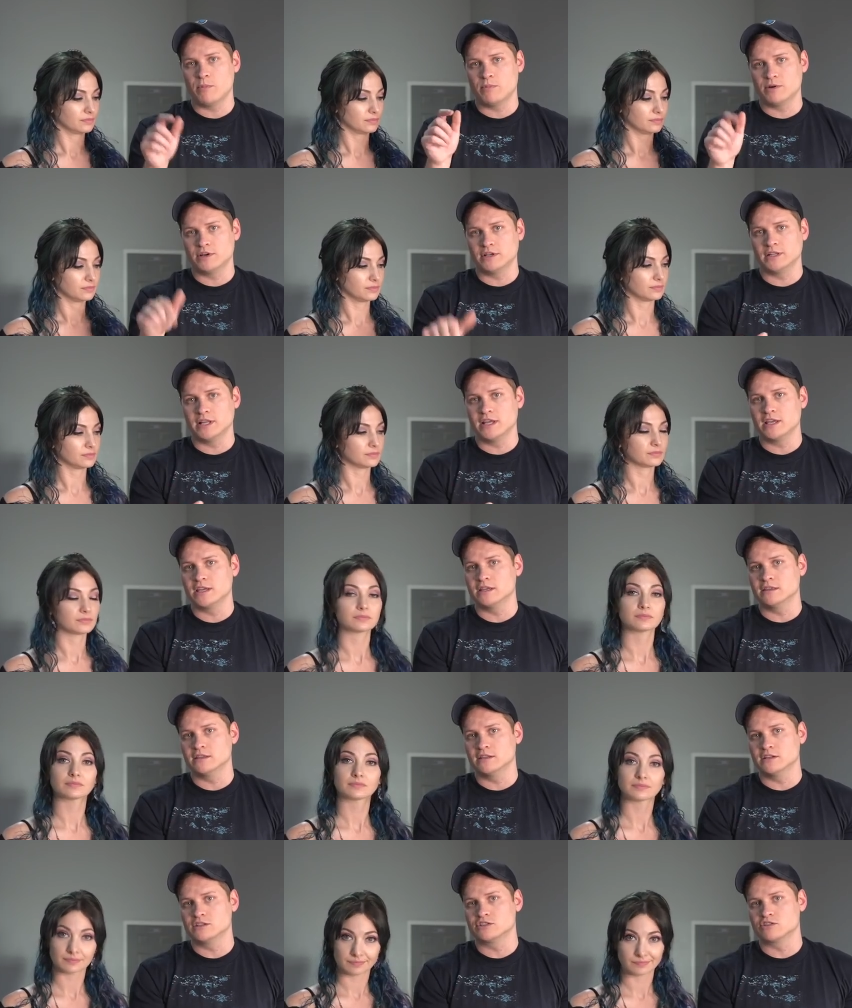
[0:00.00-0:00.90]
Speaker 1: I'll put a link
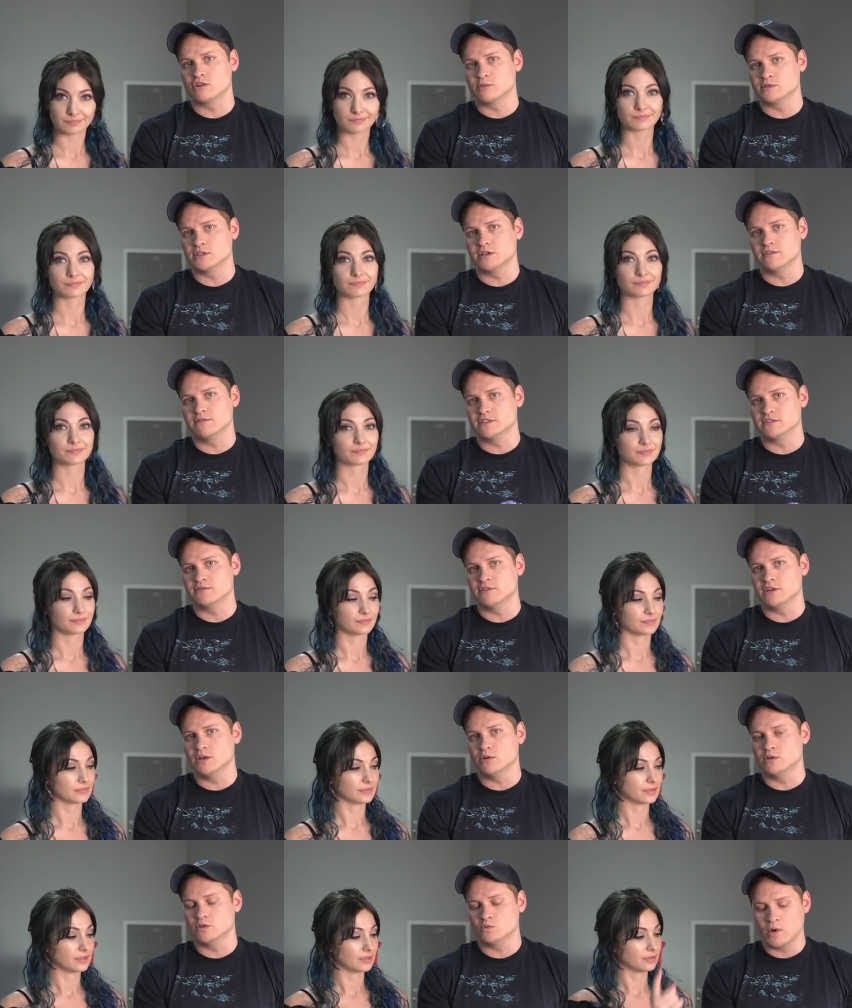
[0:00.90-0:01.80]
in the description of this
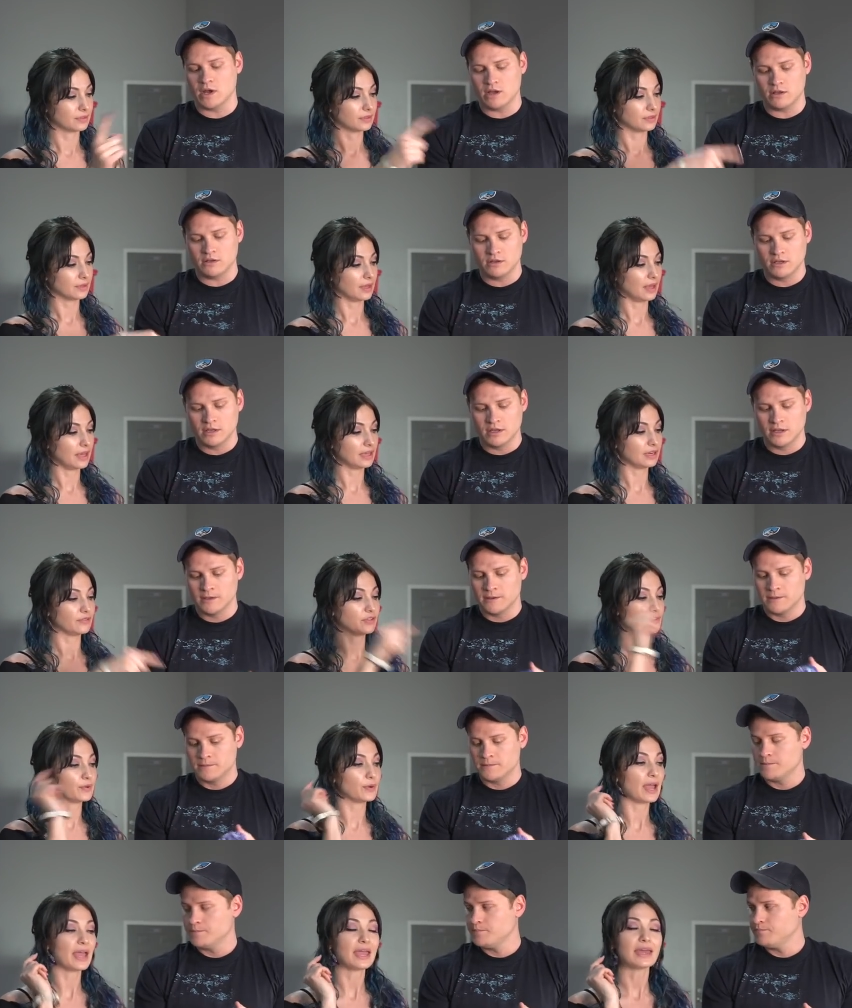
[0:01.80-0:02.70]
video as well.
Speaker 2: And if
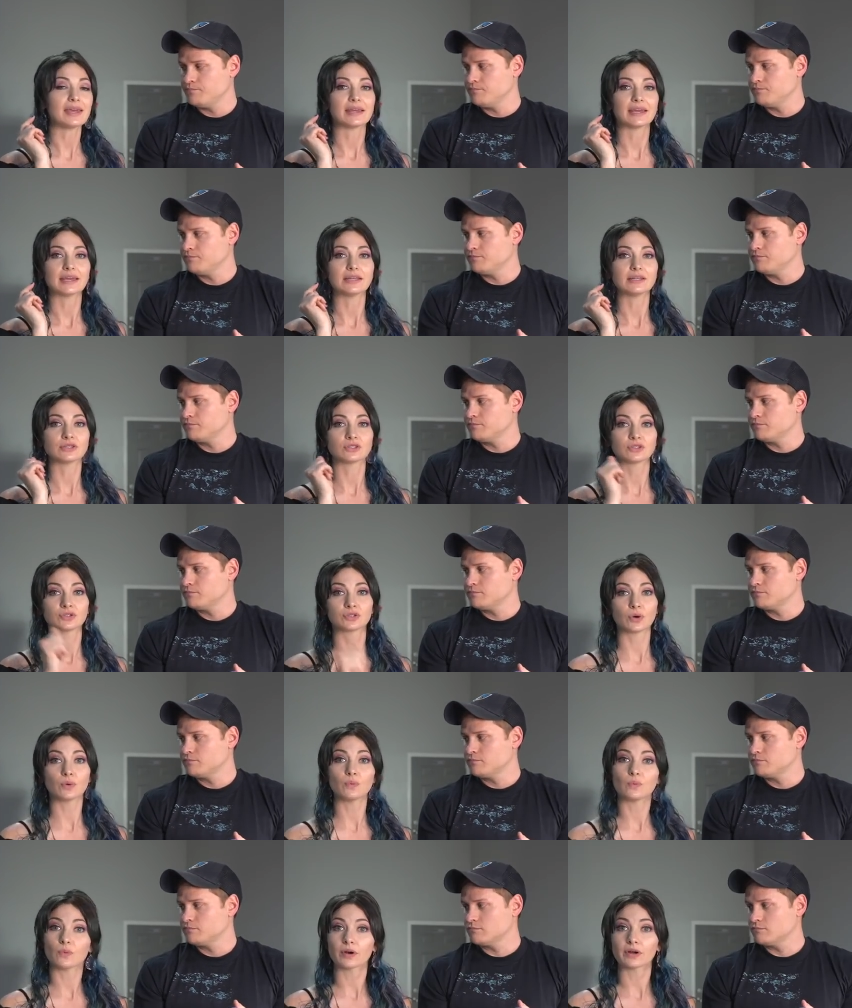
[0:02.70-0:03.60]
you hate it,
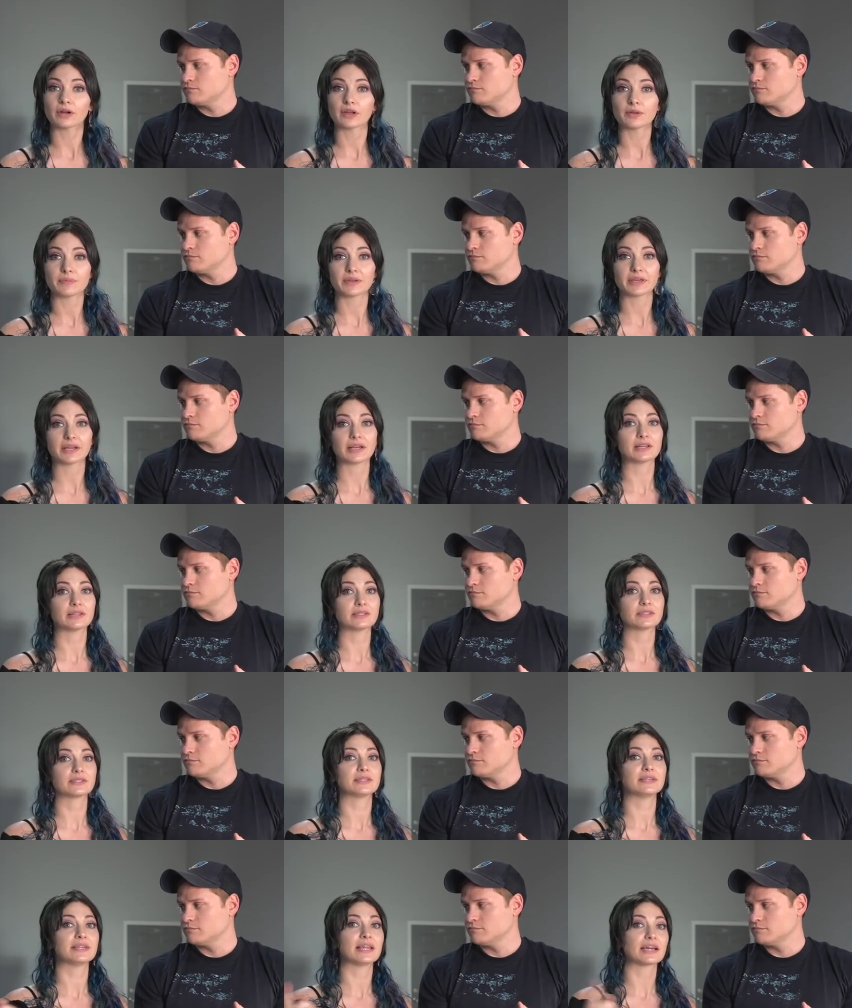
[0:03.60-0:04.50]
don't worry
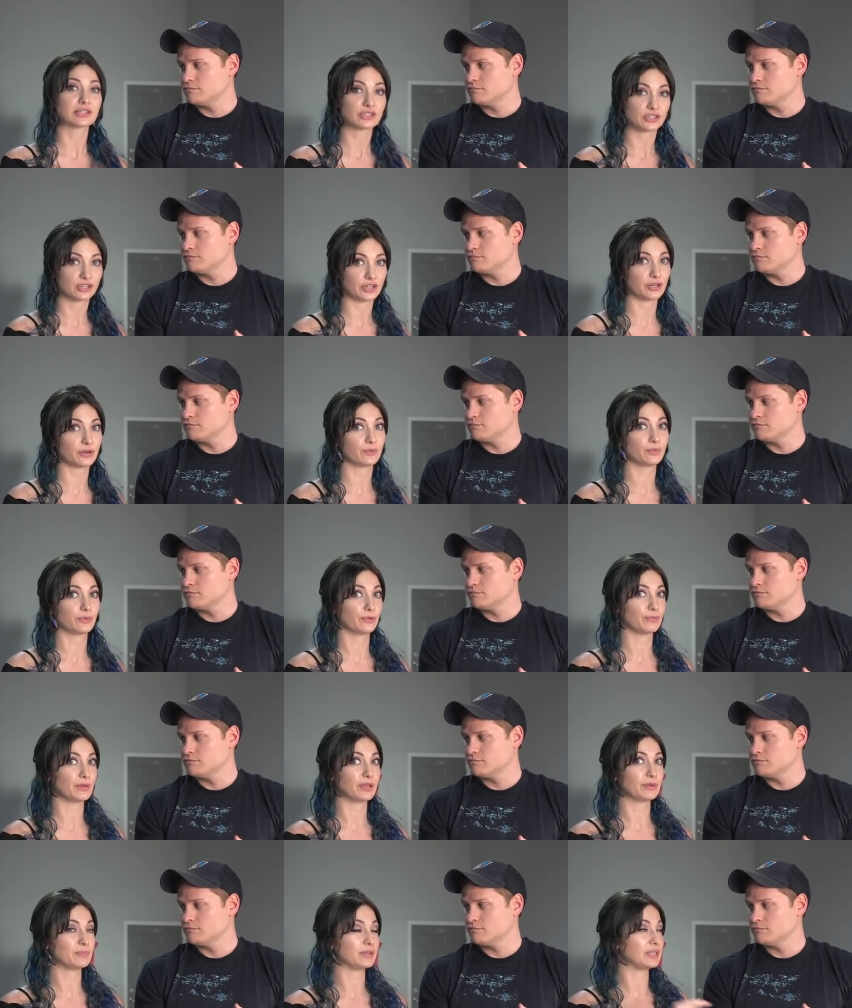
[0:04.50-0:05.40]
because next year we'll
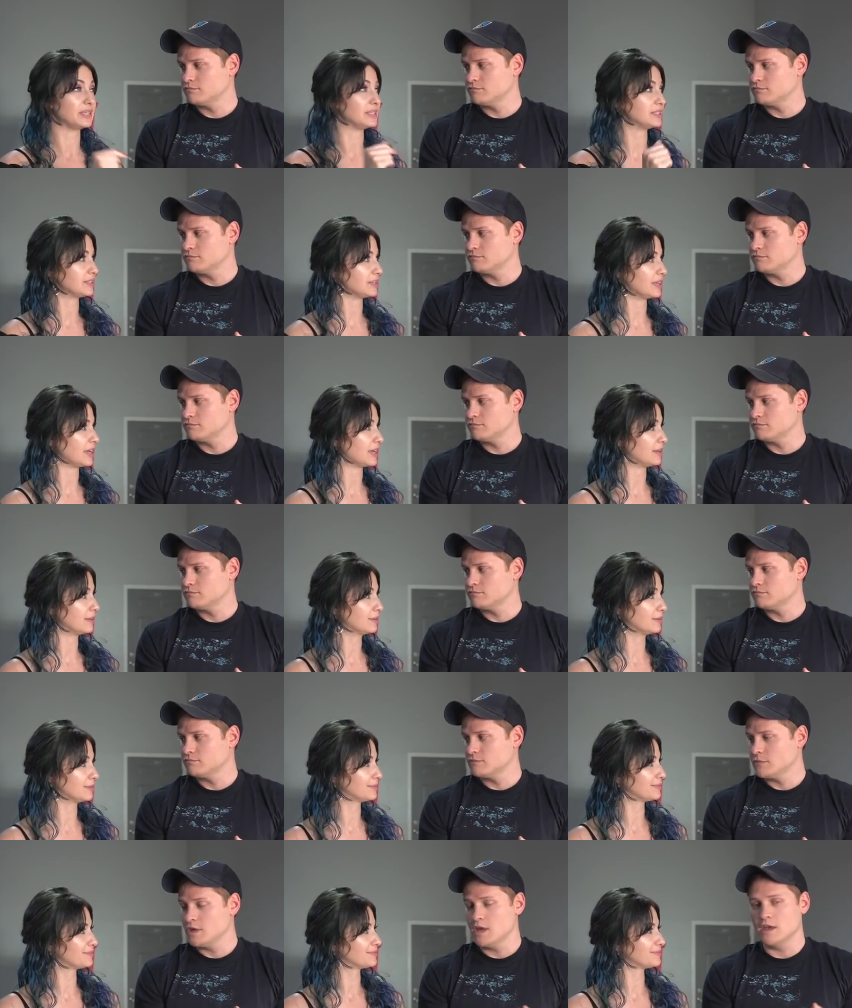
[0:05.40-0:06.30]
make beanies again.
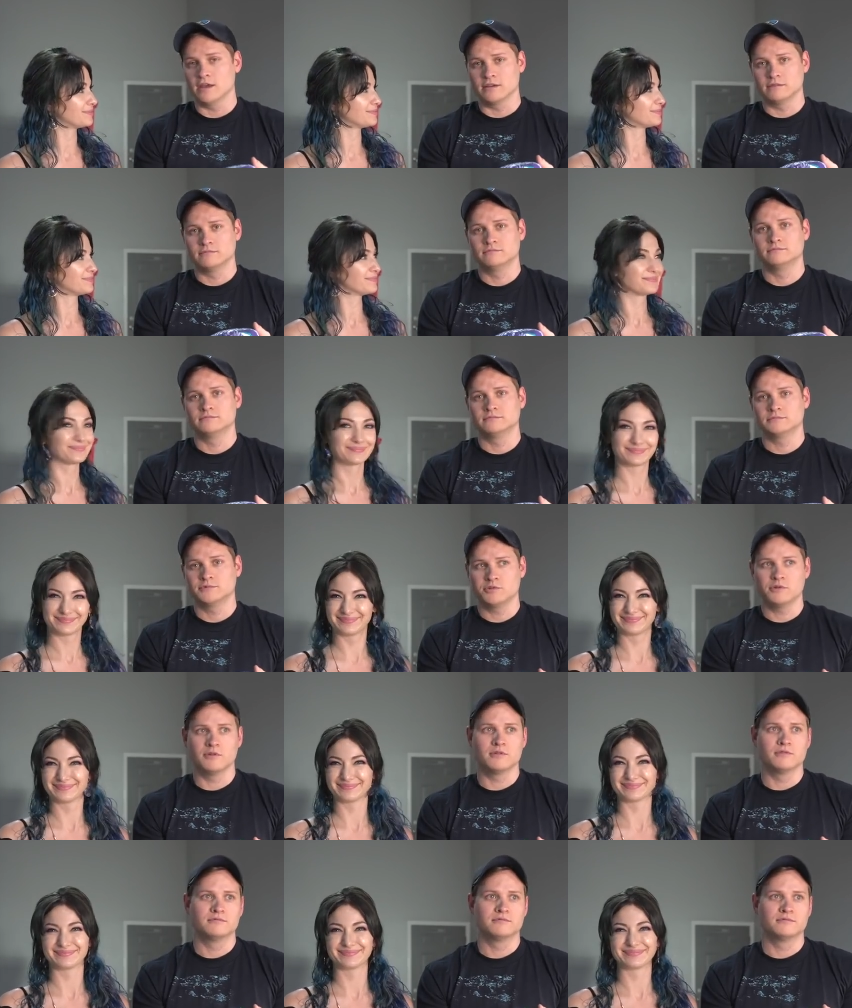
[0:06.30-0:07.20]
Speaker 1: Yeah,
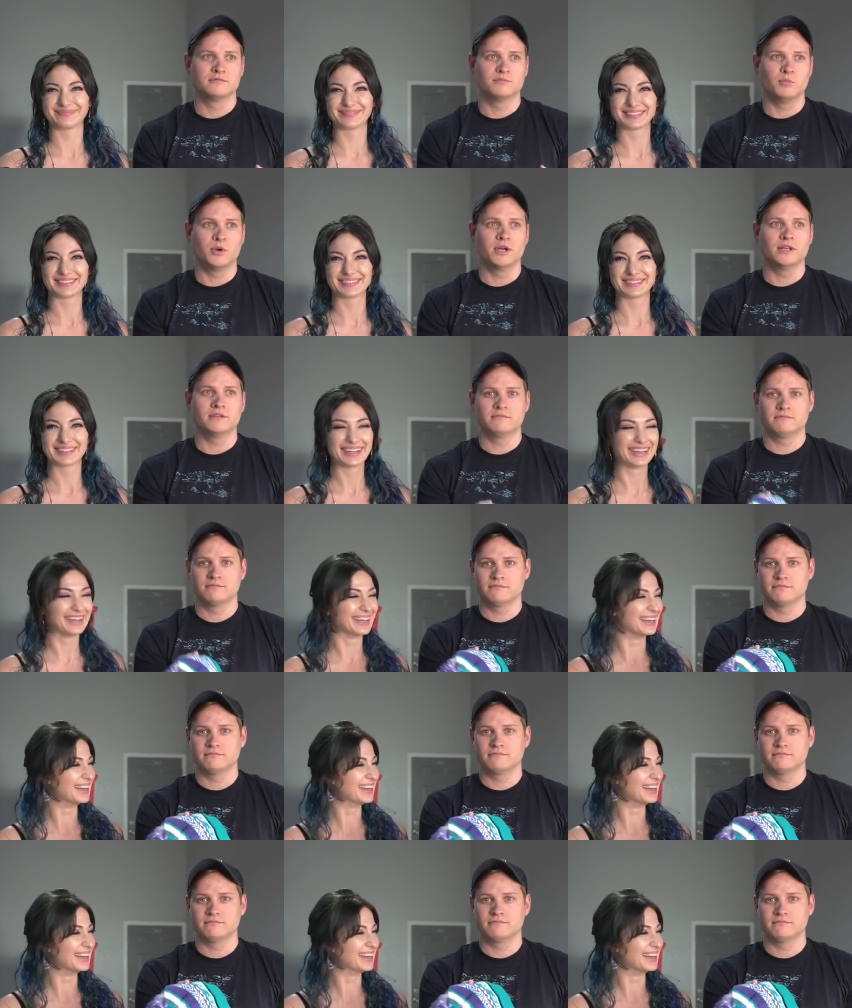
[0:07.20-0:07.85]
true, but